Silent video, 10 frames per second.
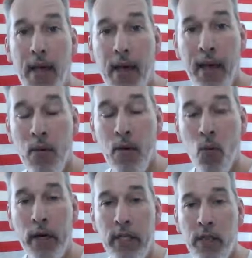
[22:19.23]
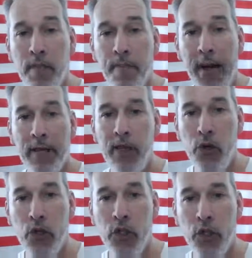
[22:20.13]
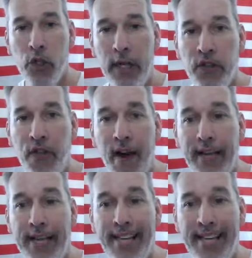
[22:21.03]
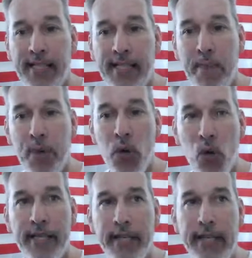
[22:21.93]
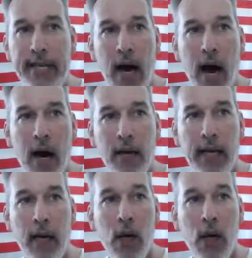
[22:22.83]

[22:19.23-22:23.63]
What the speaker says: And what is Massachusetts when it's founded? It's a Puritan colony.